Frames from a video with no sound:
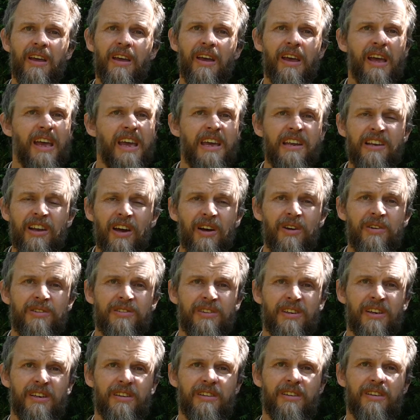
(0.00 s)
he knows
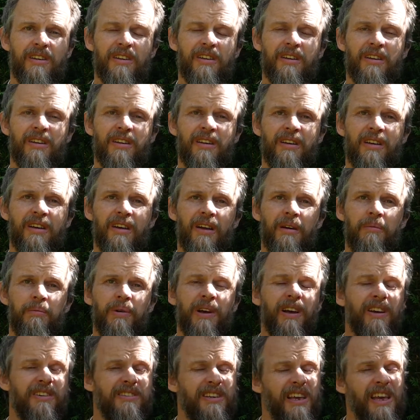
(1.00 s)
it
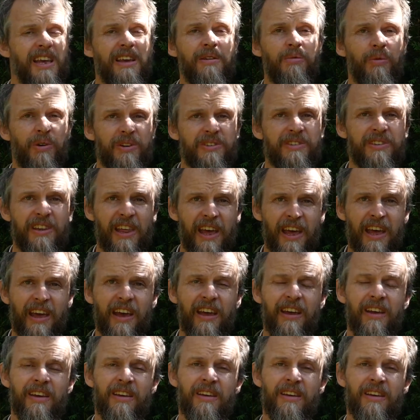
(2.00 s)
because he was there.